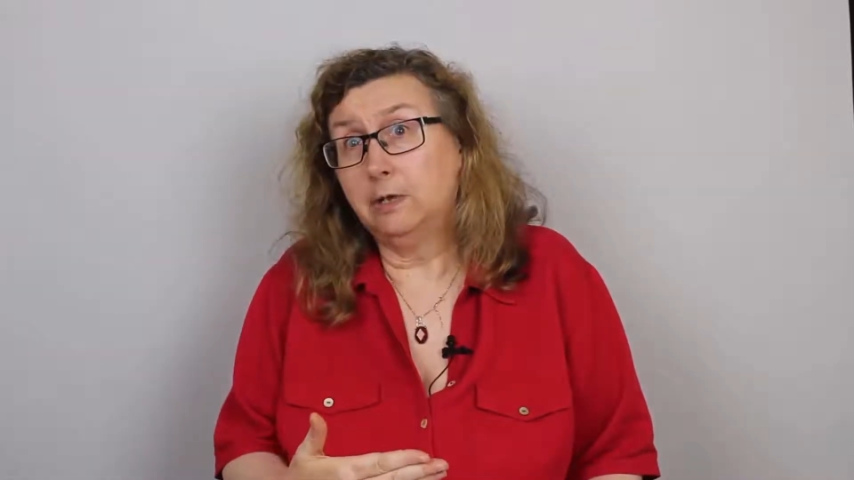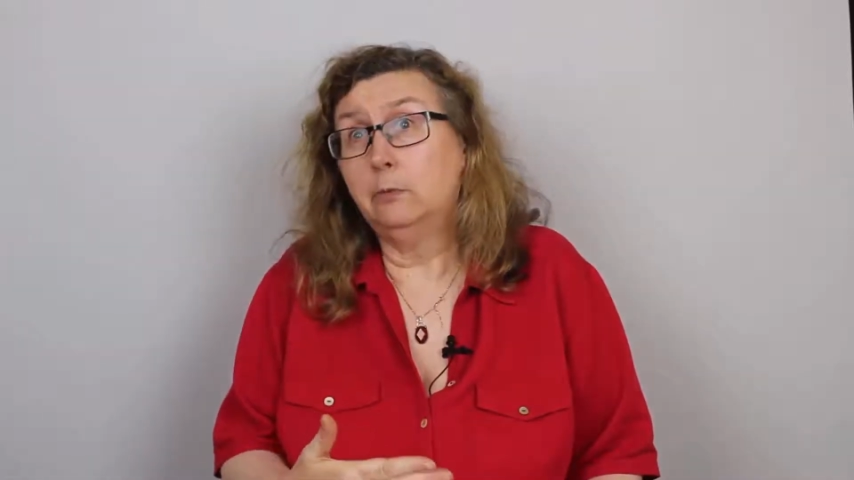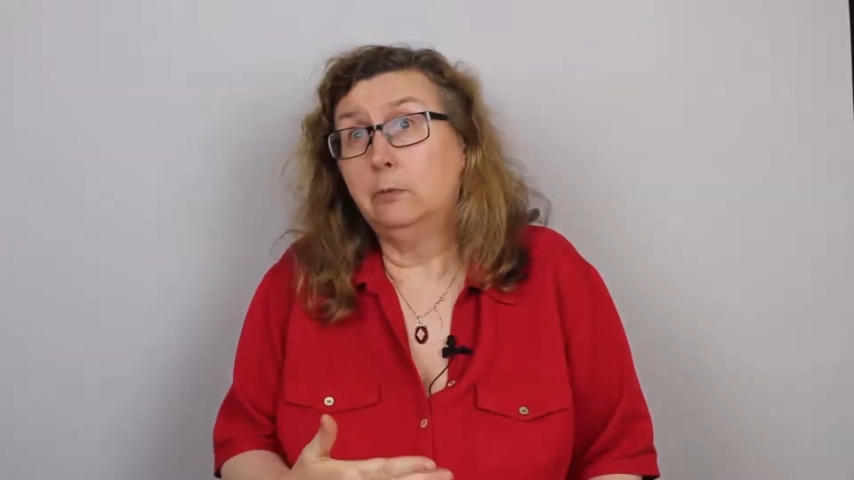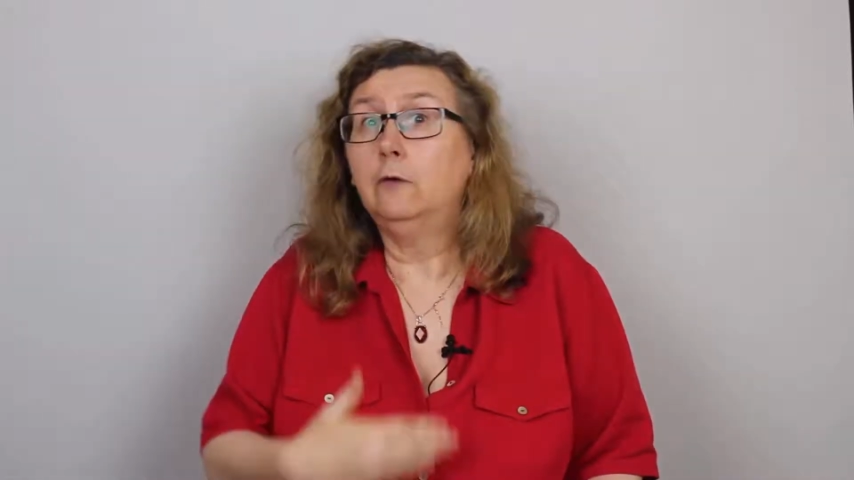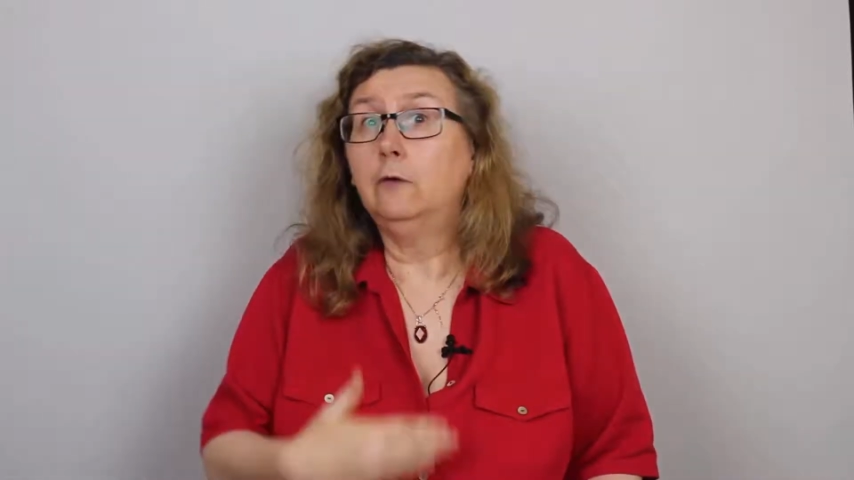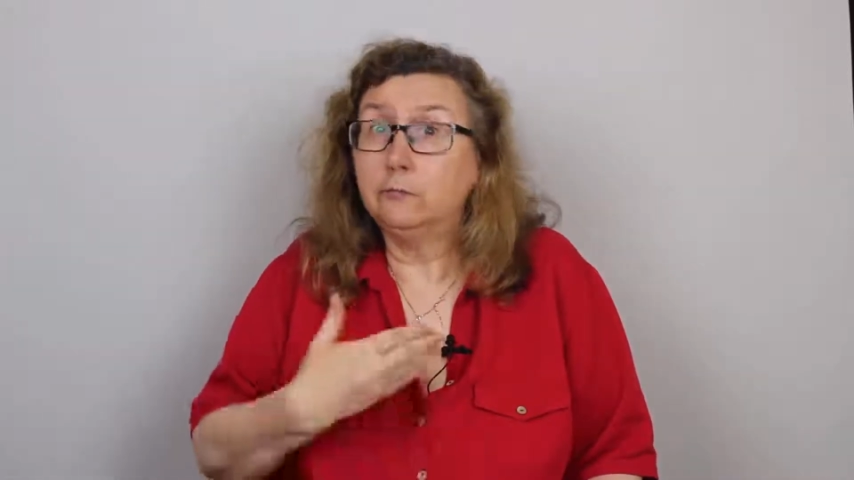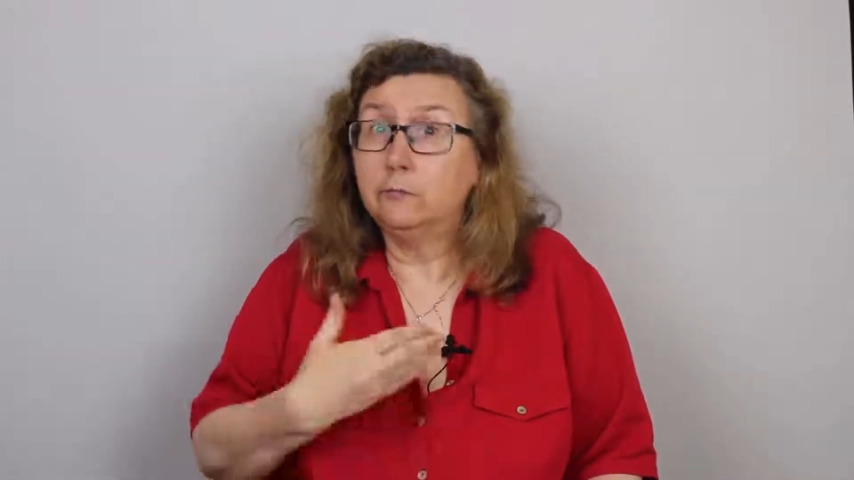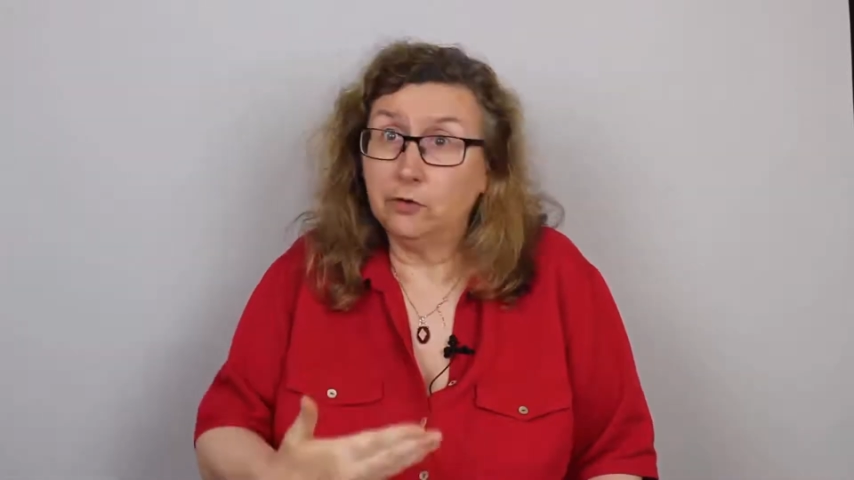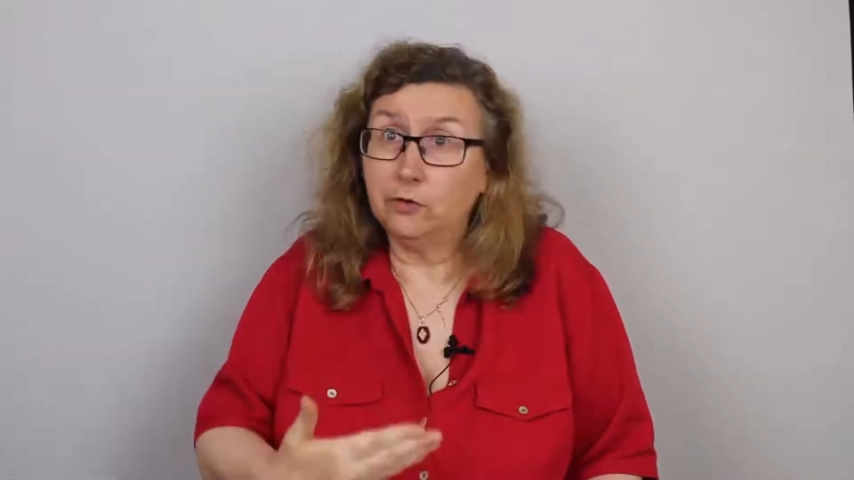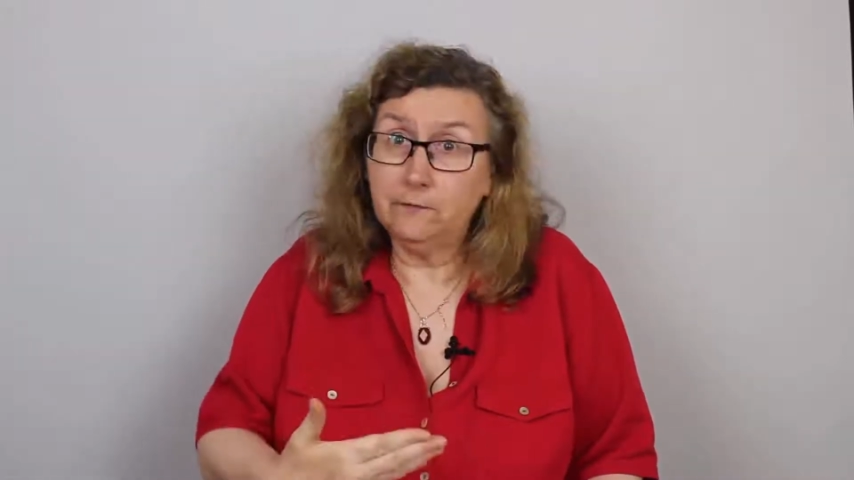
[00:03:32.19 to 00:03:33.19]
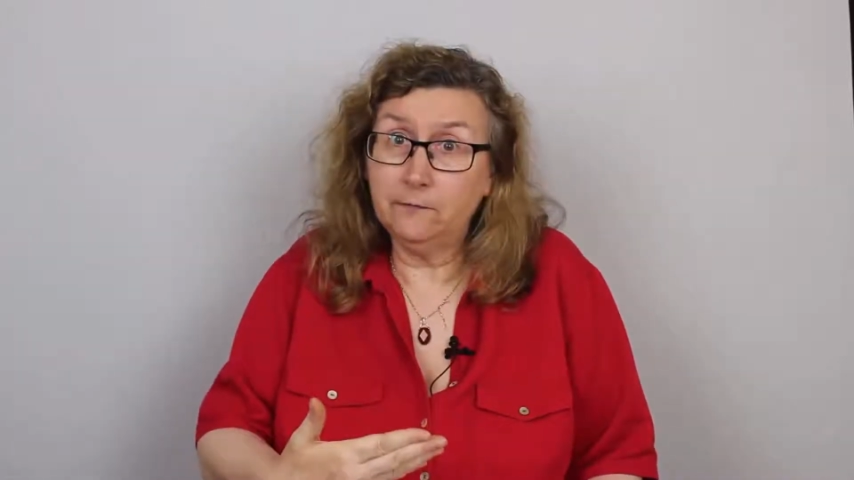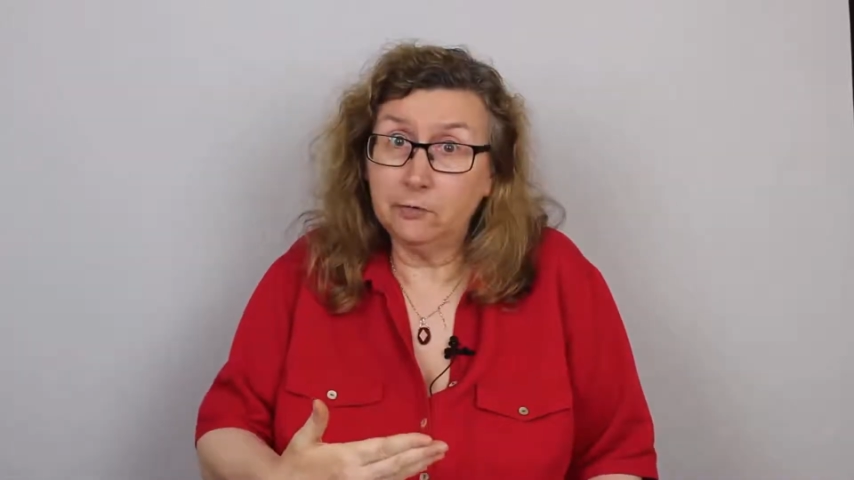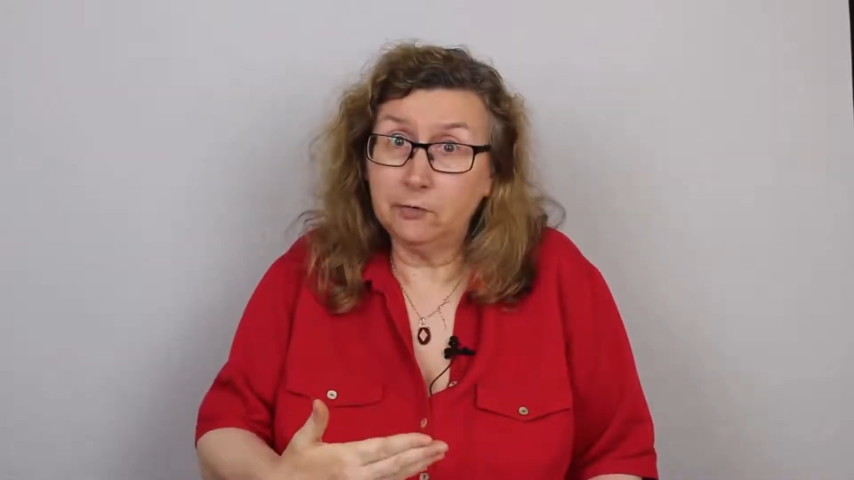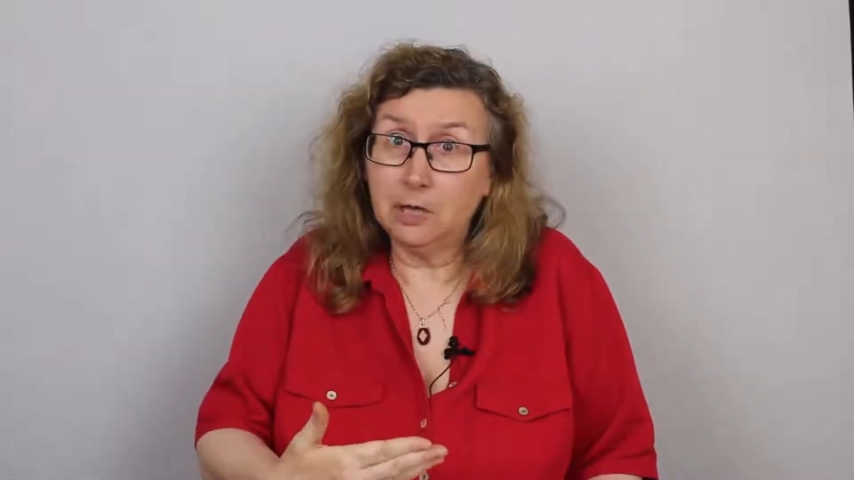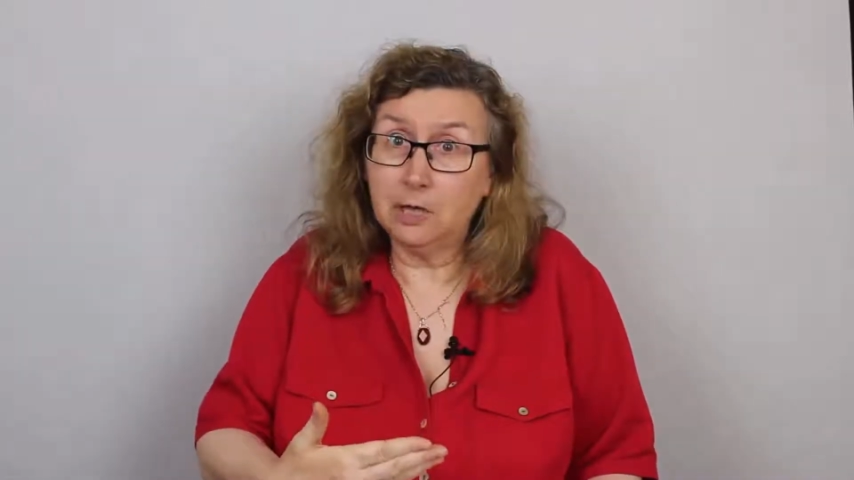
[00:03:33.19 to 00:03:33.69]
will often reserve the
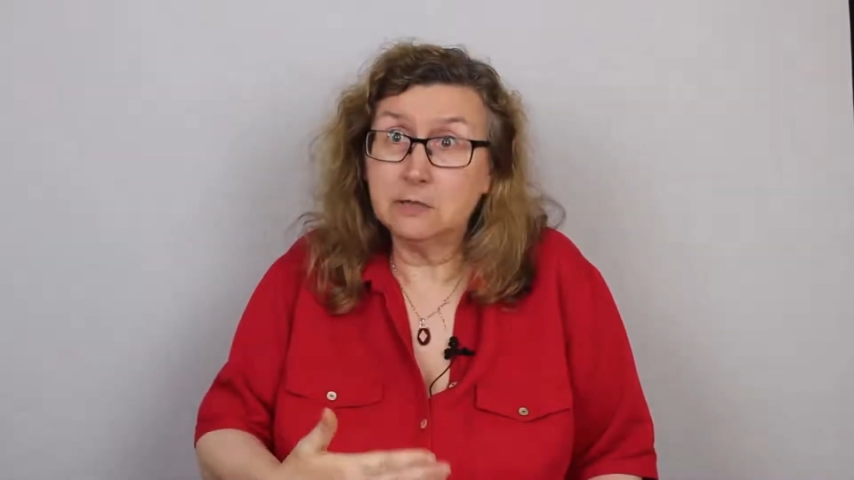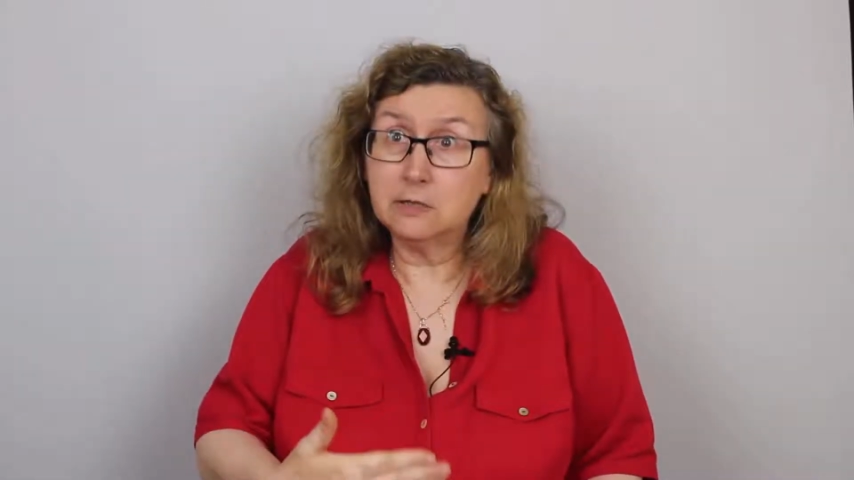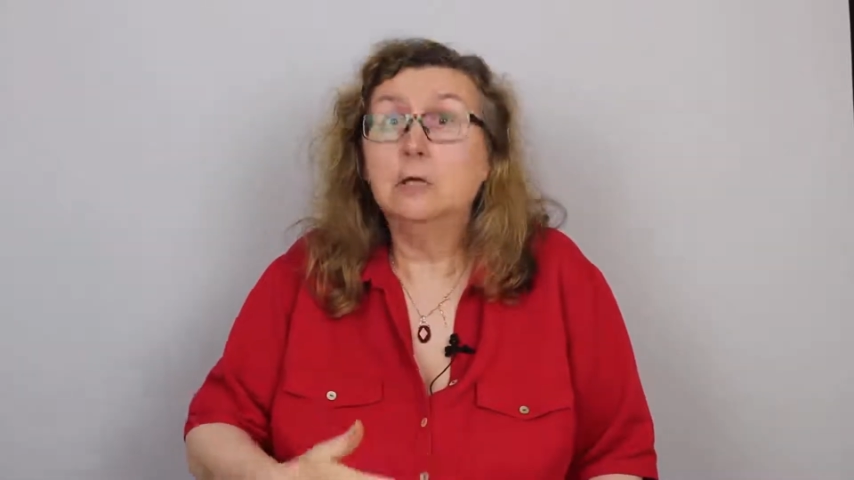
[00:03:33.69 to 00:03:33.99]
right